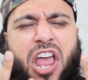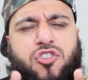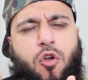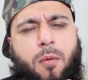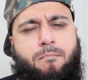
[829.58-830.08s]

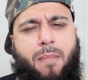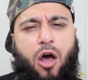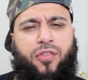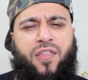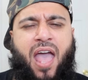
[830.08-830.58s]
and your
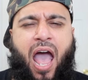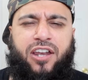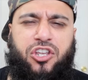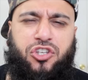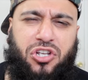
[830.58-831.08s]
mouth, I
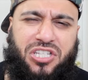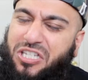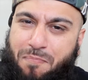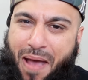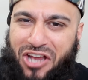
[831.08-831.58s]
need you to
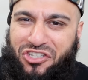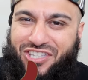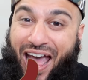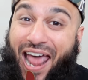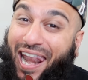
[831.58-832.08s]
smash
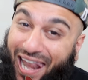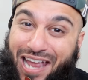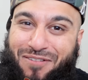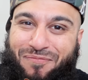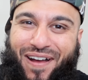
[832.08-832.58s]
that
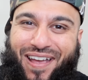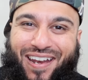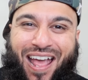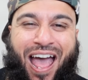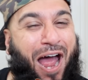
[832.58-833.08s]
like
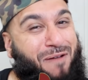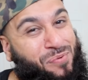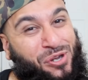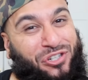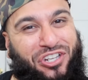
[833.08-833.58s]
button. I
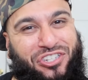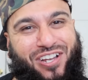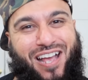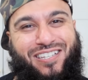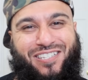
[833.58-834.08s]
appreciate you
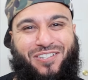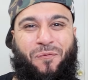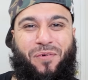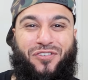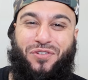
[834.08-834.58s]
guys so
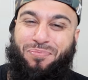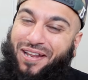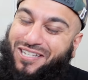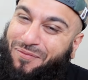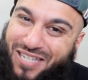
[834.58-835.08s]
much for
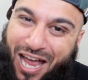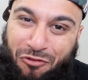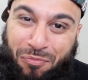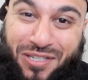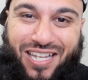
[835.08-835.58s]
spending some time
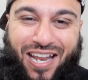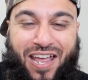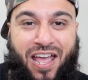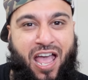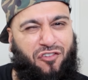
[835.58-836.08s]
with me
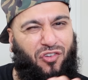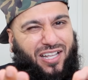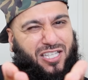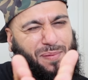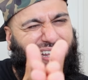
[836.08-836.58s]
today. If you'd
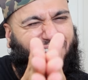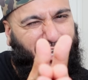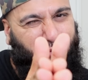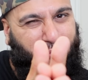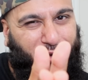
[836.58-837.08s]
like to spend a
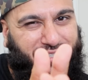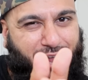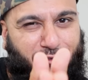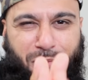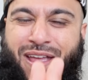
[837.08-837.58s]
little bit more
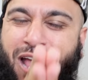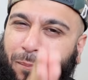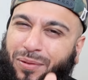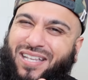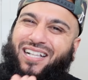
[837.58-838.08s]
time with me,
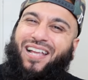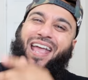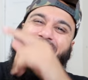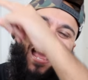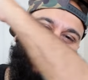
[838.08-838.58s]
please
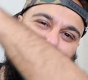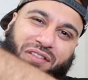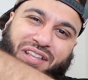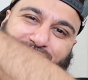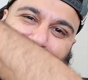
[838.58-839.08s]
click any one
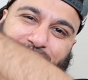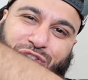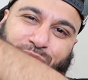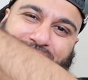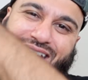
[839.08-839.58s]
of these
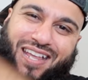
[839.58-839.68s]
videos right